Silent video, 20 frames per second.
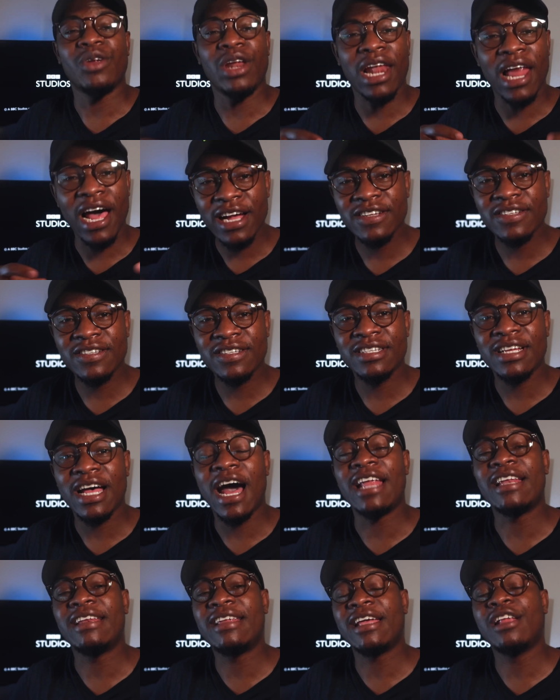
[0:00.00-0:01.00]

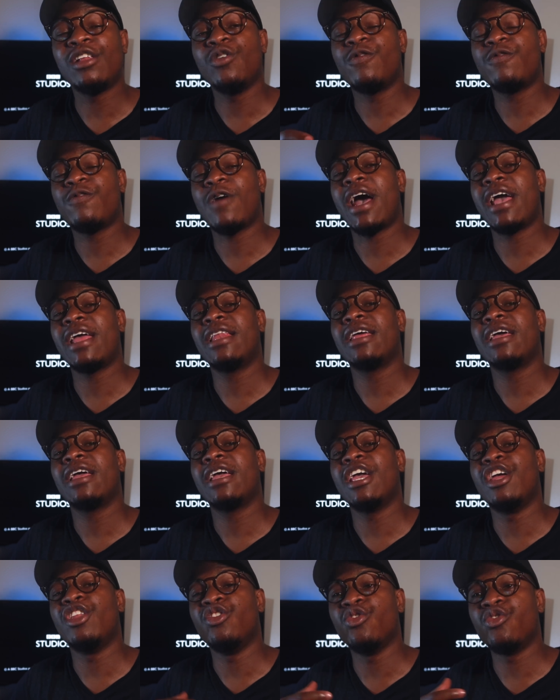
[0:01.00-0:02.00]
relax until you find
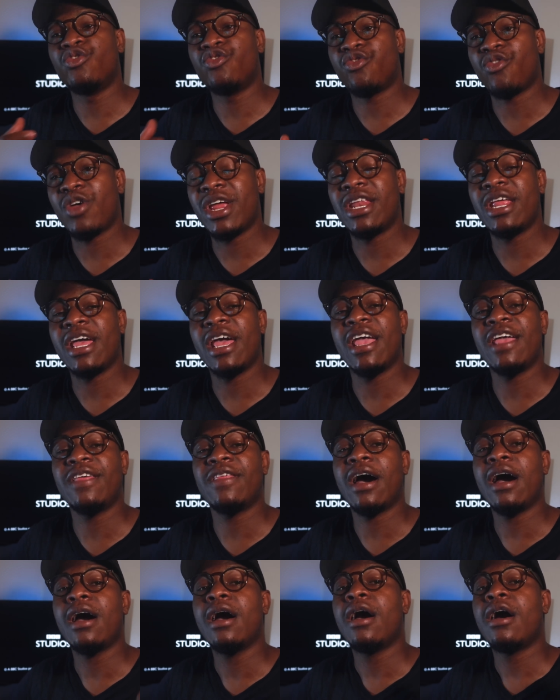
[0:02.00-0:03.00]
a new trend
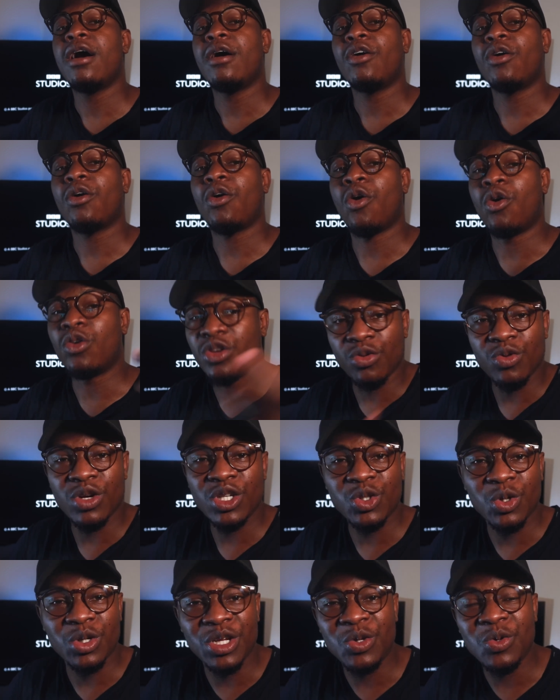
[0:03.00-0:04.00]
either
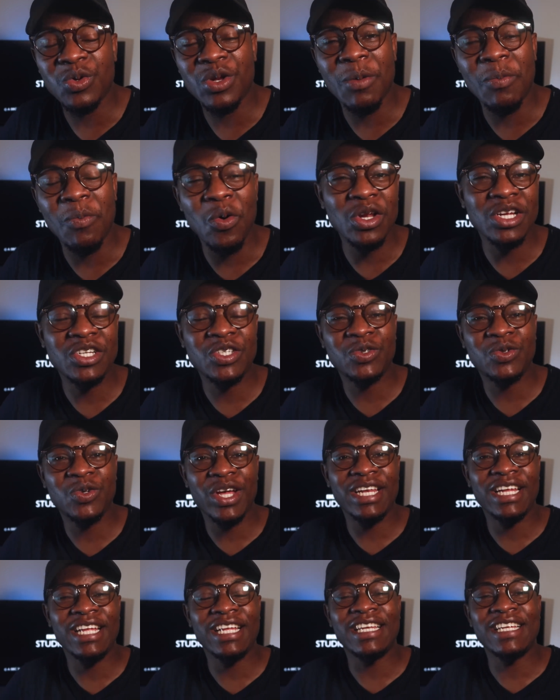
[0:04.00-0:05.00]
continuation into the bullish
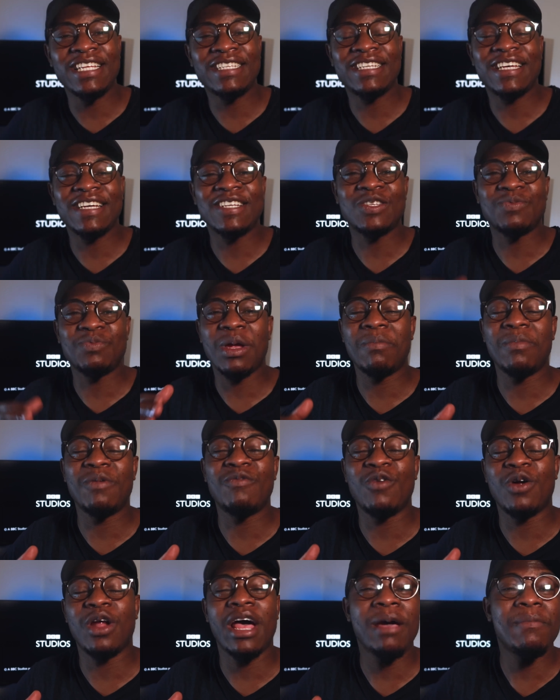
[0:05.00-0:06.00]
trend, in this case
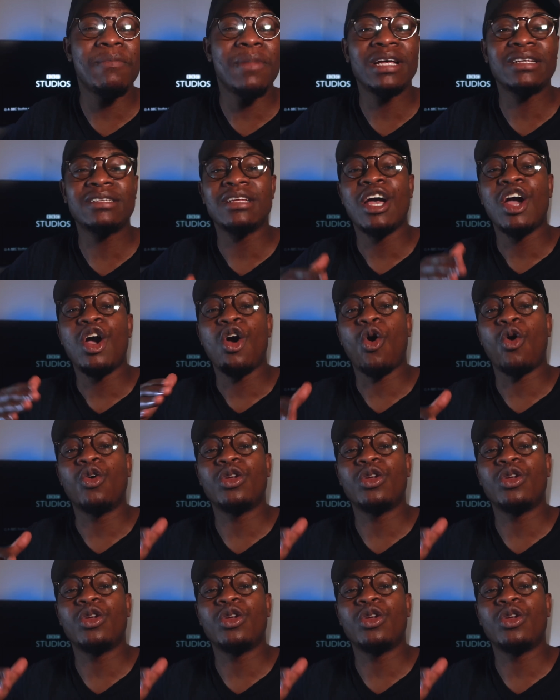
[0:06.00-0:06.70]
maybe for IBEX,